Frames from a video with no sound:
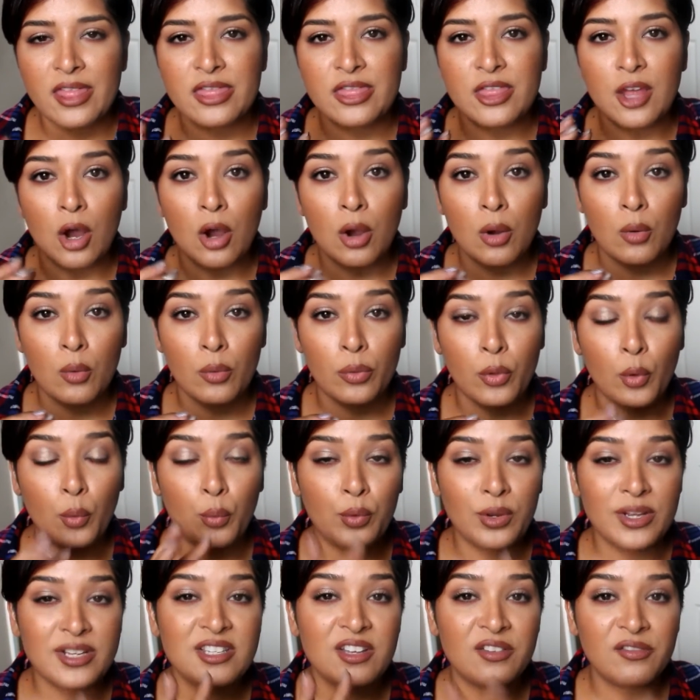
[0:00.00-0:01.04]
the the
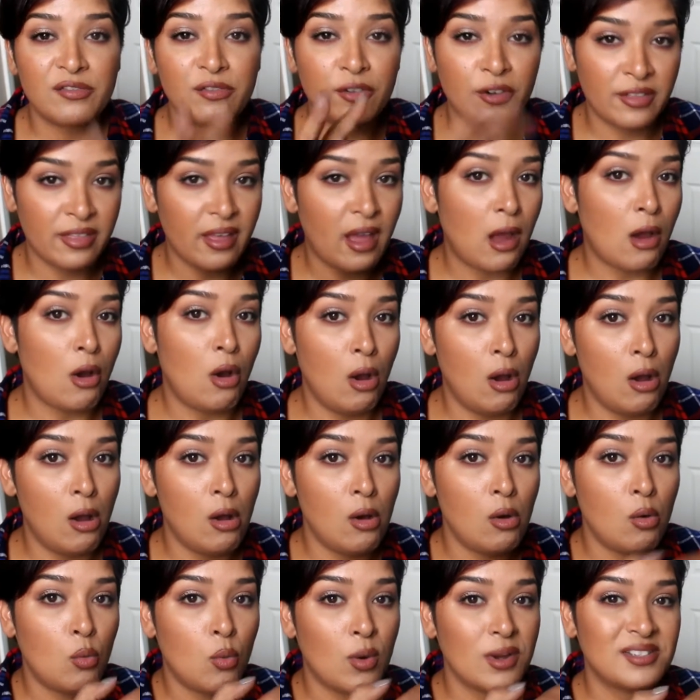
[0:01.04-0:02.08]
reason for that
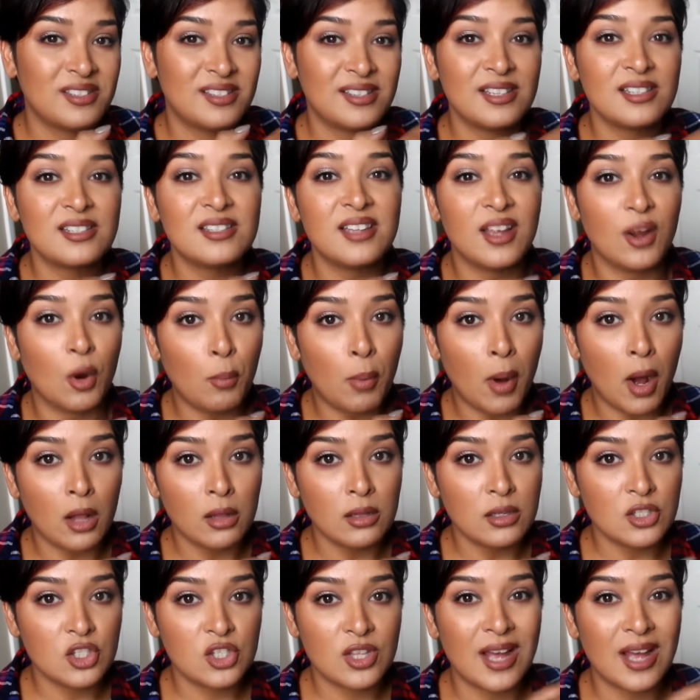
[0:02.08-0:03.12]
haul was this nail polish